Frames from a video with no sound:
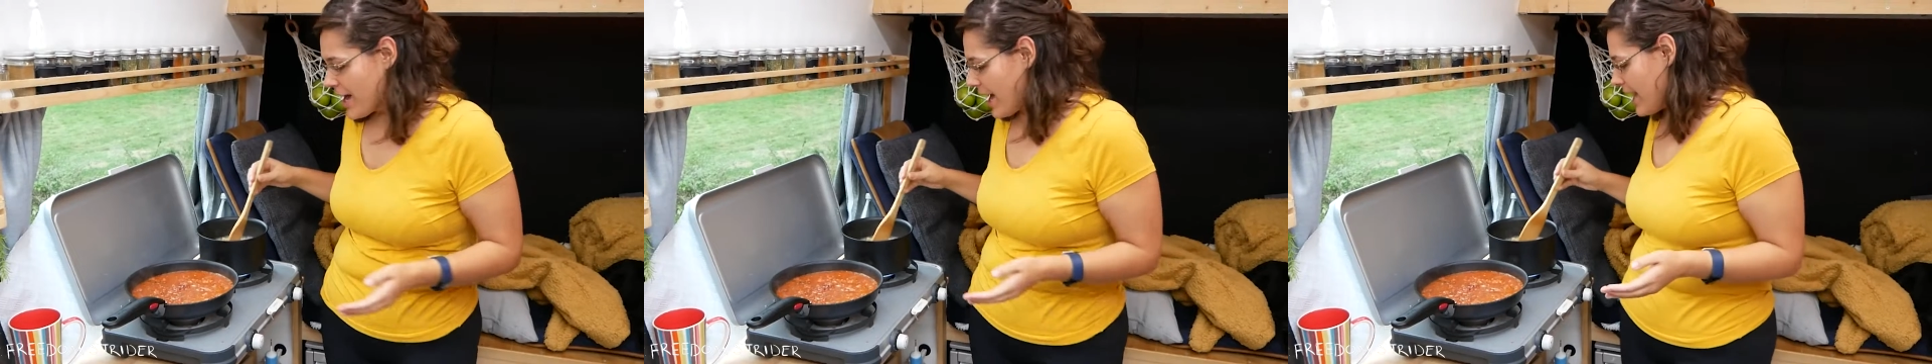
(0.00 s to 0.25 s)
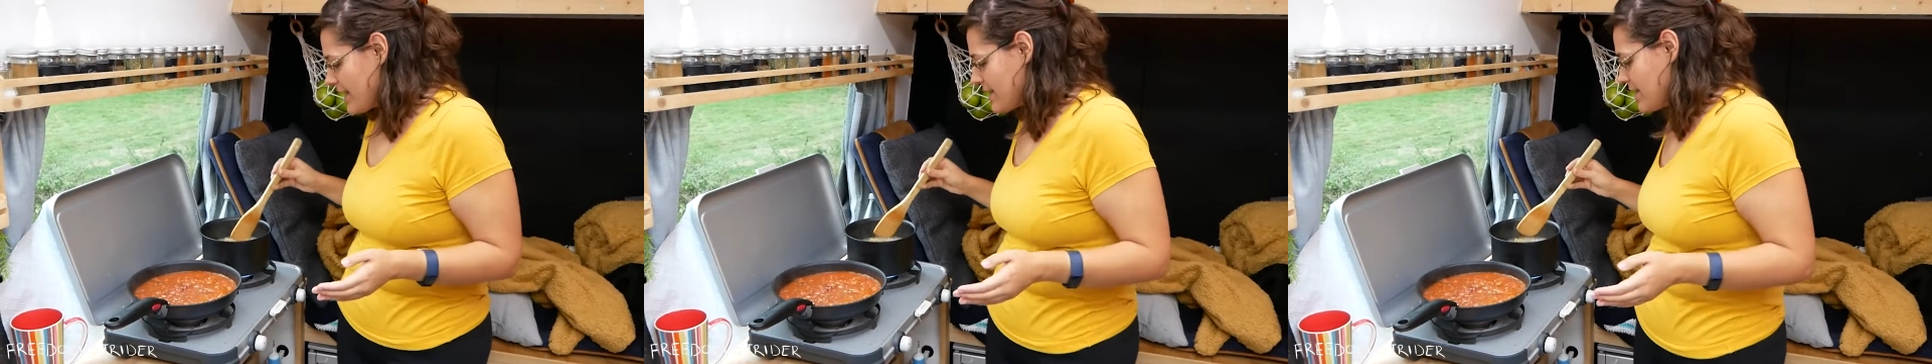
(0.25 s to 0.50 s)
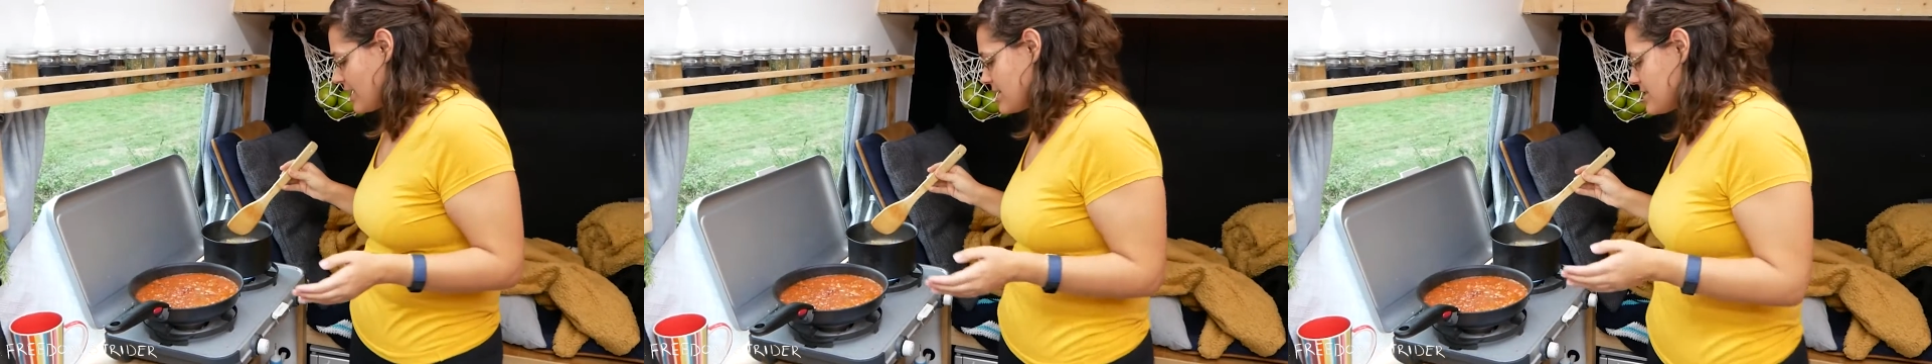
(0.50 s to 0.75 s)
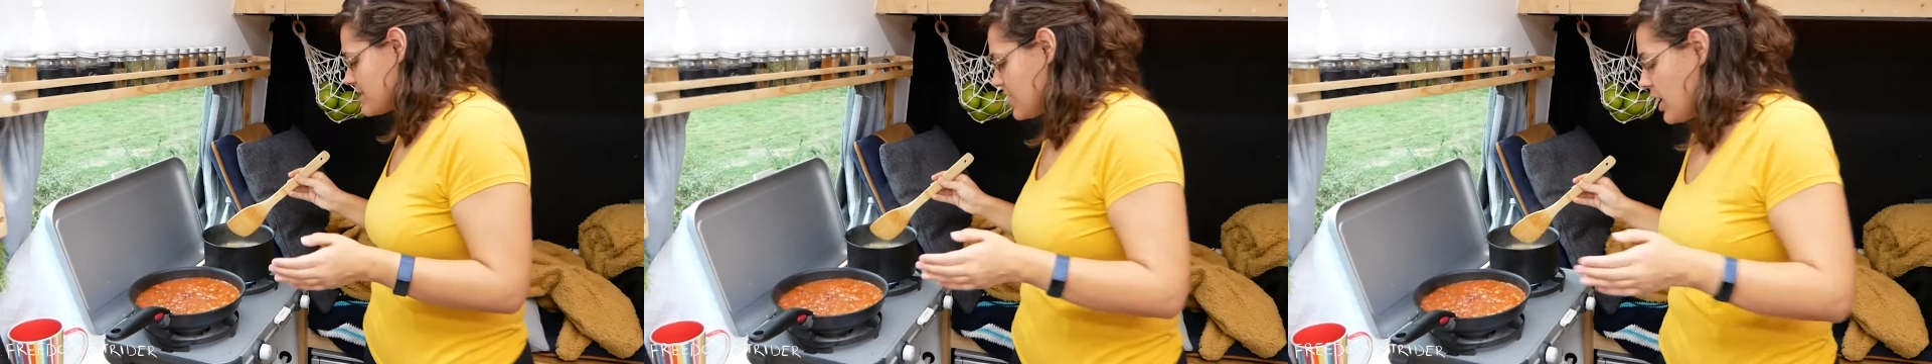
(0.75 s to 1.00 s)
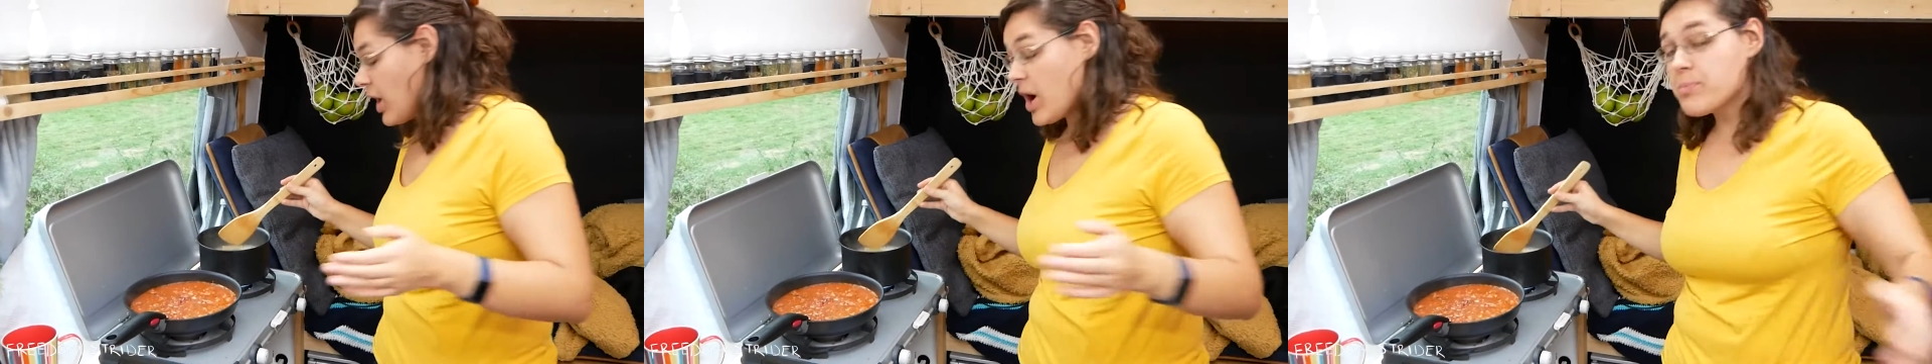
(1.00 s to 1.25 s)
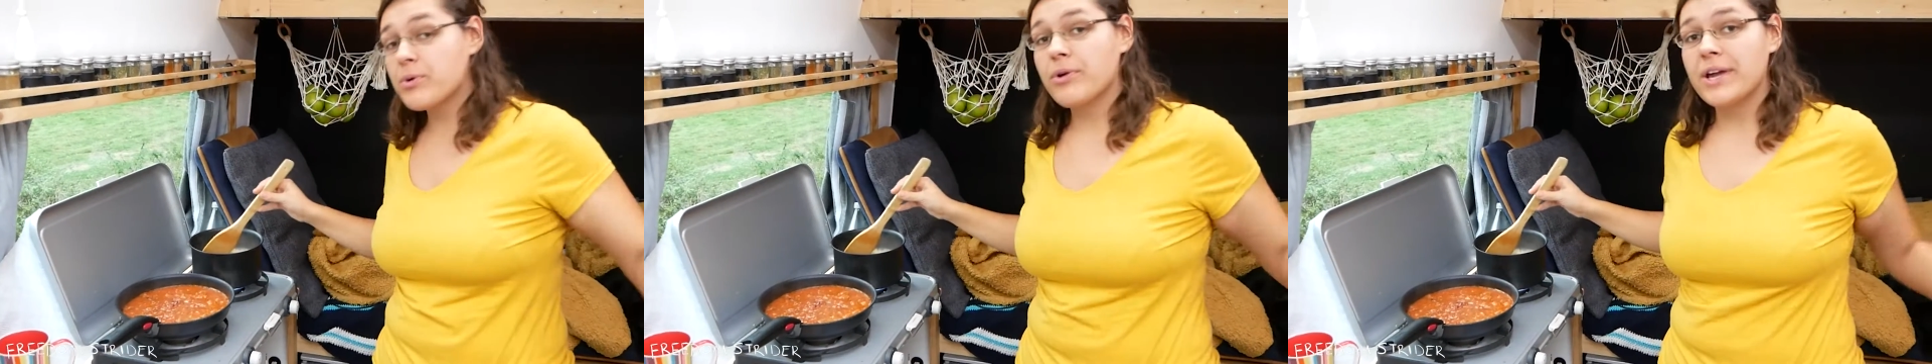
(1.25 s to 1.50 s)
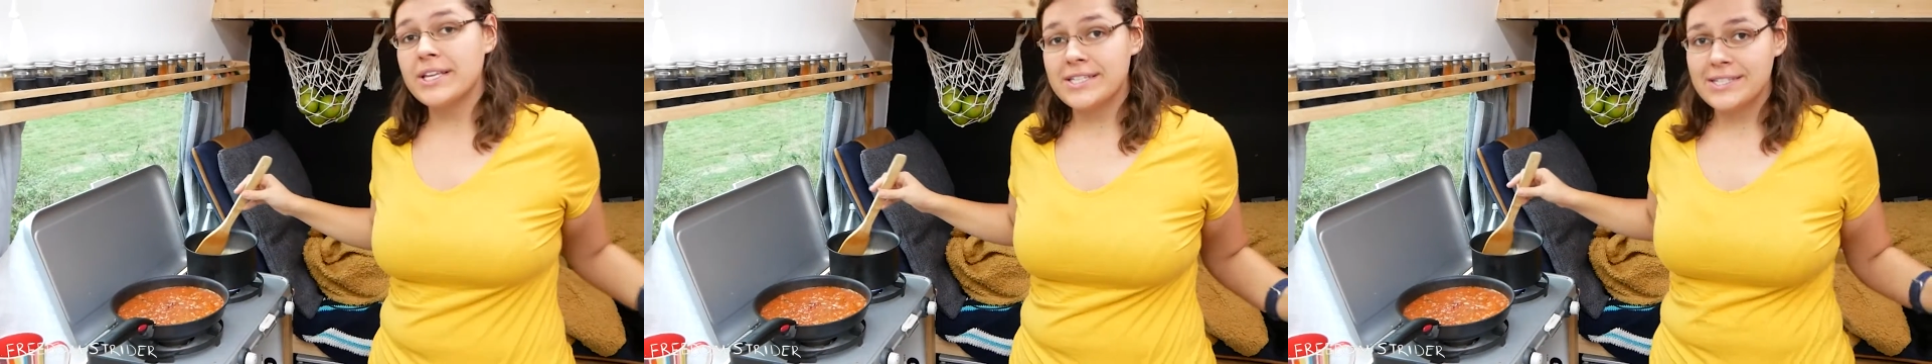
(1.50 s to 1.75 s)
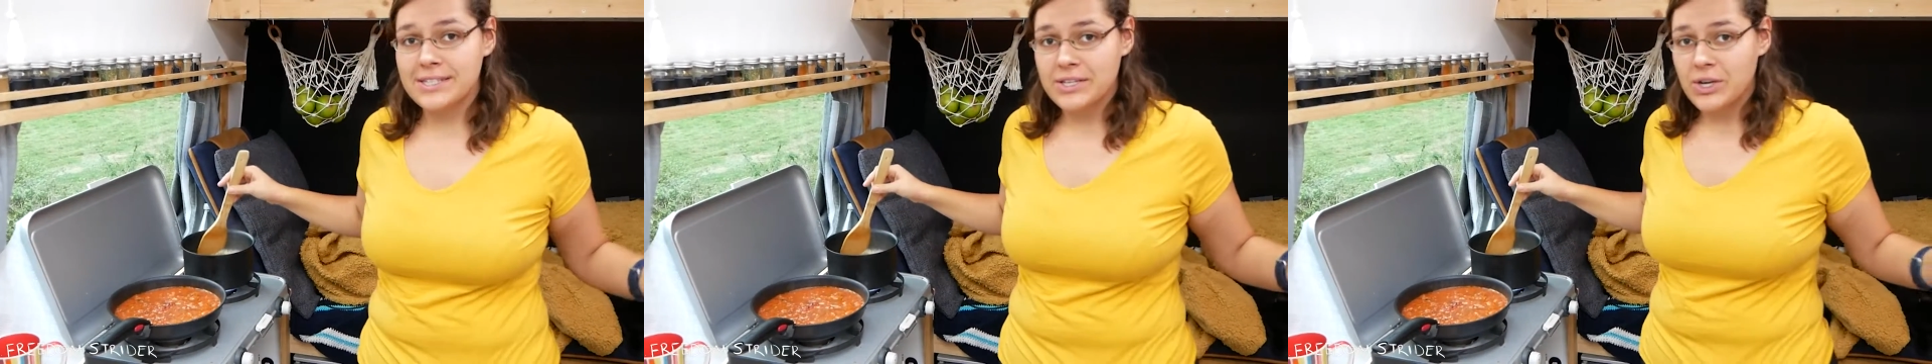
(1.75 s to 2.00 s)
and there's
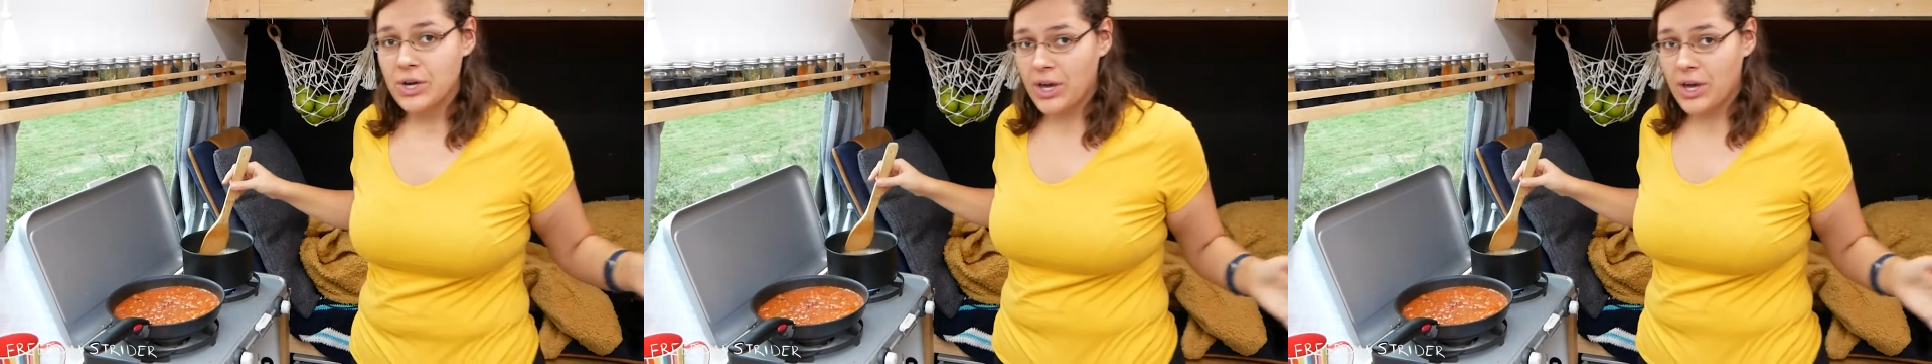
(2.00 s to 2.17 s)
upgrades